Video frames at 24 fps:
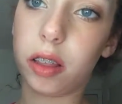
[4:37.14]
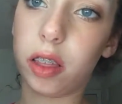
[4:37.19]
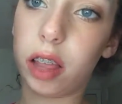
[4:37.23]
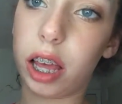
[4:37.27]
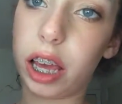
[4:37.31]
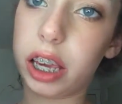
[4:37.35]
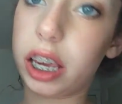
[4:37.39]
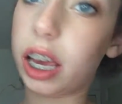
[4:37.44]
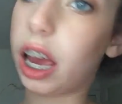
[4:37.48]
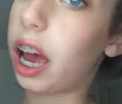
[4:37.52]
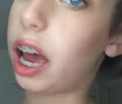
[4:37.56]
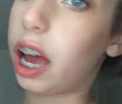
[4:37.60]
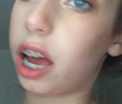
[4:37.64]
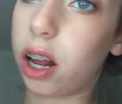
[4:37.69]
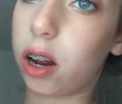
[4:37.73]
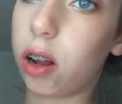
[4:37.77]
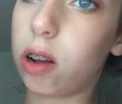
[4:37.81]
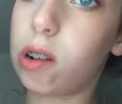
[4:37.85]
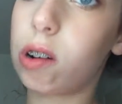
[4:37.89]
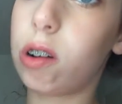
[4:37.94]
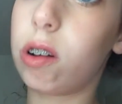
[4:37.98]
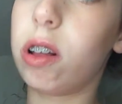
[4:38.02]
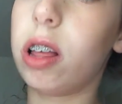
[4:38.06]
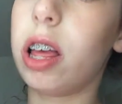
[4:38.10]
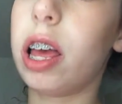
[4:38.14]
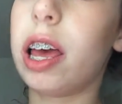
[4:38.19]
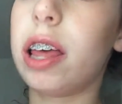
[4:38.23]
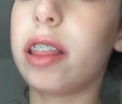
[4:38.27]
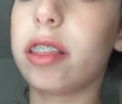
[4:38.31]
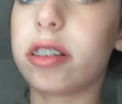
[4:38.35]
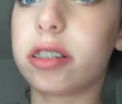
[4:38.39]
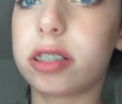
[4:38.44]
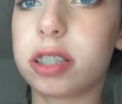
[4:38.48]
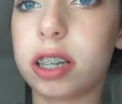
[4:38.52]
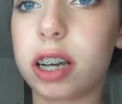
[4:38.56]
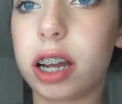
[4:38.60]
like at all,
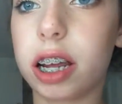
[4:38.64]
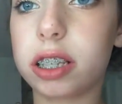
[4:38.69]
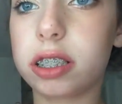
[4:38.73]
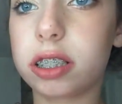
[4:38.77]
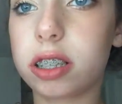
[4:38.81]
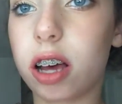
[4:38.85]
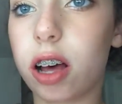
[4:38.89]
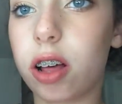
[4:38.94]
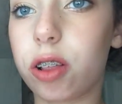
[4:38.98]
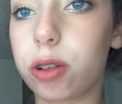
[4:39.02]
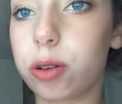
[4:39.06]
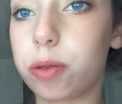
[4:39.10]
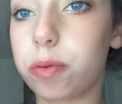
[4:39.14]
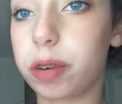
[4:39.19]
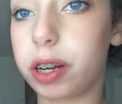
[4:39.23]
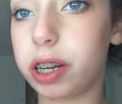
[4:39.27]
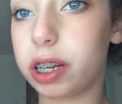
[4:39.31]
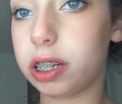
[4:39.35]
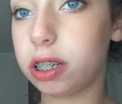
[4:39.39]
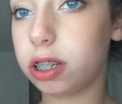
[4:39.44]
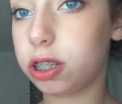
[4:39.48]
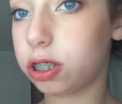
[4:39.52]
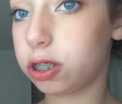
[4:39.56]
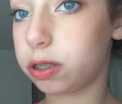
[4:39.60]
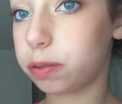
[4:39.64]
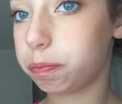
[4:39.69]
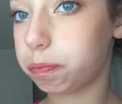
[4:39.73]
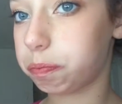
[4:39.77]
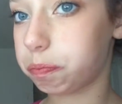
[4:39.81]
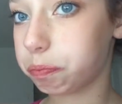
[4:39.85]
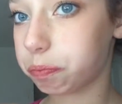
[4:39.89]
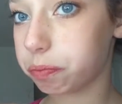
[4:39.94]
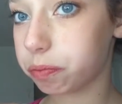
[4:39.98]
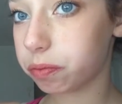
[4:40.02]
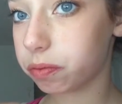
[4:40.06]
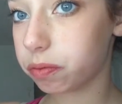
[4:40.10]
there's a nice color range.
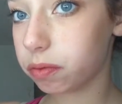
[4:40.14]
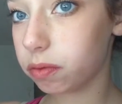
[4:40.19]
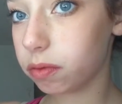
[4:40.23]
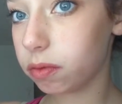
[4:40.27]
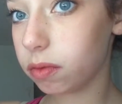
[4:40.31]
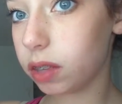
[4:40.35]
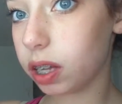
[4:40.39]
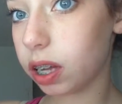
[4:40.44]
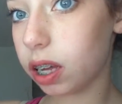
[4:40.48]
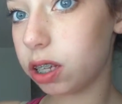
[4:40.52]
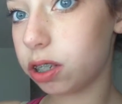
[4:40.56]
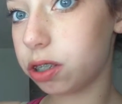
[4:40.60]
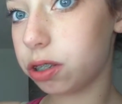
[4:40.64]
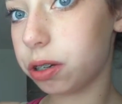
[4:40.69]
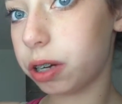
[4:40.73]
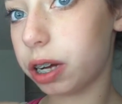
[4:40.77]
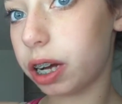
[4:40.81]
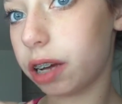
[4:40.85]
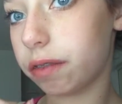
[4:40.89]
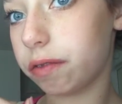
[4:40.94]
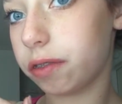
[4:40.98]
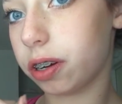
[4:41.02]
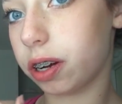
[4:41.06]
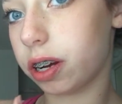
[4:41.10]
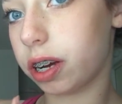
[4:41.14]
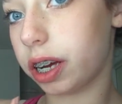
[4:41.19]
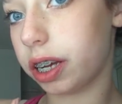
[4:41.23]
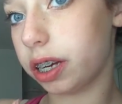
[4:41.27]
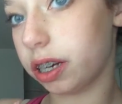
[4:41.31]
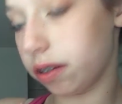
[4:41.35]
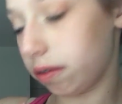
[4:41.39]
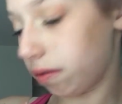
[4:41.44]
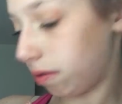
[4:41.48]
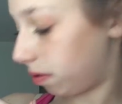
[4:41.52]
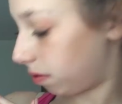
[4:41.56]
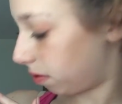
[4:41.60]
So you have your
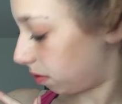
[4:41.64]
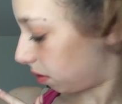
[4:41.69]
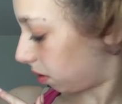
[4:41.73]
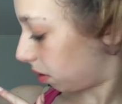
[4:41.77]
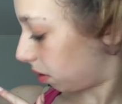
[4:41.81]
kind of